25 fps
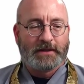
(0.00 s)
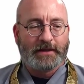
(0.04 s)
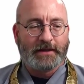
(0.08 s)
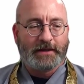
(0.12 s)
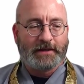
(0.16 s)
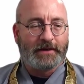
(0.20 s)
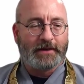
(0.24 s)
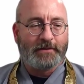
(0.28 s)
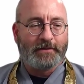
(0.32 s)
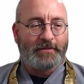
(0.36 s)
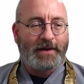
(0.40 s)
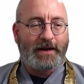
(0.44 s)

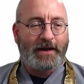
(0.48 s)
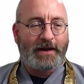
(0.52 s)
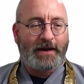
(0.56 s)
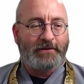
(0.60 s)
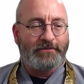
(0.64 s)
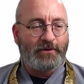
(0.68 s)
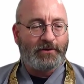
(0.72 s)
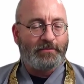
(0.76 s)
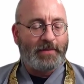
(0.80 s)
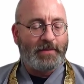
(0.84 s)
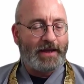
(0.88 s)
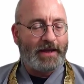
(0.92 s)
And it doesn't matter
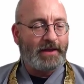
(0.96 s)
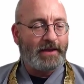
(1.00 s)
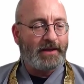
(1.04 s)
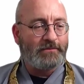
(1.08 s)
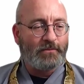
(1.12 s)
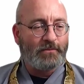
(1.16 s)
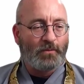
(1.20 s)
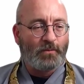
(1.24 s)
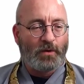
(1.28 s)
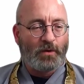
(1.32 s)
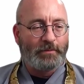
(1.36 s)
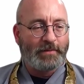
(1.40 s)
if you're
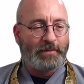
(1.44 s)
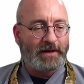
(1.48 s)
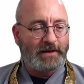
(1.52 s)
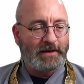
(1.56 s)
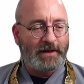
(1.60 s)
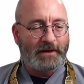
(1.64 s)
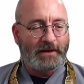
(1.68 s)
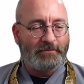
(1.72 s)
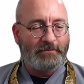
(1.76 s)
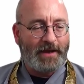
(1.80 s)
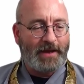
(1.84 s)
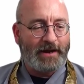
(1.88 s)
man, woman,
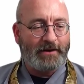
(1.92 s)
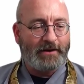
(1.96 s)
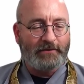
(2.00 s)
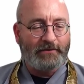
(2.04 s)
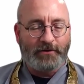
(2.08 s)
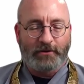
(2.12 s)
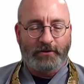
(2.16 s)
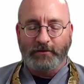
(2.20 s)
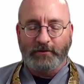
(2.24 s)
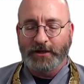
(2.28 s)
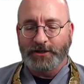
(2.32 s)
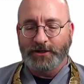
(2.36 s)
doesn't matter
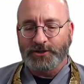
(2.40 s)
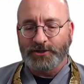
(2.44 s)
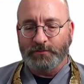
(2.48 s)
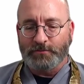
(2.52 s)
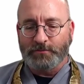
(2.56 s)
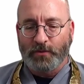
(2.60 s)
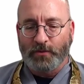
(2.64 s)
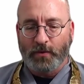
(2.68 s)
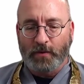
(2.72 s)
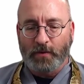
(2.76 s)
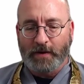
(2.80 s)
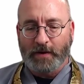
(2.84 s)
if you're rich or
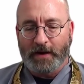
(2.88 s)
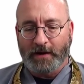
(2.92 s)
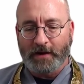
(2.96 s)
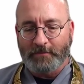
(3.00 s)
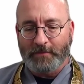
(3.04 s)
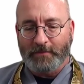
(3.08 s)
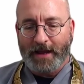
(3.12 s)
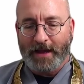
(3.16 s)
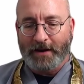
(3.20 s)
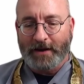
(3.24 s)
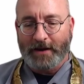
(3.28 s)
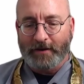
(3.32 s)
poor, it
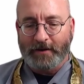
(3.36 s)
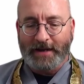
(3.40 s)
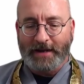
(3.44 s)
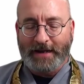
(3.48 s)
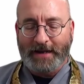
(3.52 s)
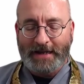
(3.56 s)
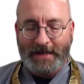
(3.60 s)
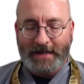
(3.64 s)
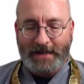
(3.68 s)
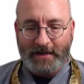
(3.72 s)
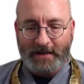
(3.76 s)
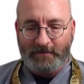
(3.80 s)
doesn't matter
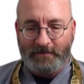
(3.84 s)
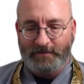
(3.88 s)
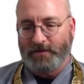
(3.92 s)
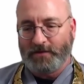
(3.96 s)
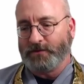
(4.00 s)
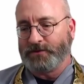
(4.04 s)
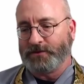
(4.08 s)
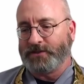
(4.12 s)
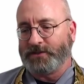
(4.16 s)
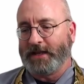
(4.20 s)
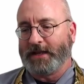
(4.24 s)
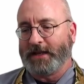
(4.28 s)
any of
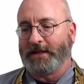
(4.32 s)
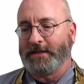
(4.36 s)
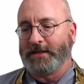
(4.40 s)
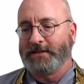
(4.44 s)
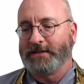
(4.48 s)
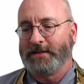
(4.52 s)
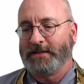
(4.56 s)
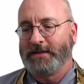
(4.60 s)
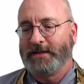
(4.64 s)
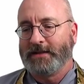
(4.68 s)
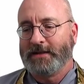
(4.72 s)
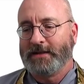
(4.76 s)
those things.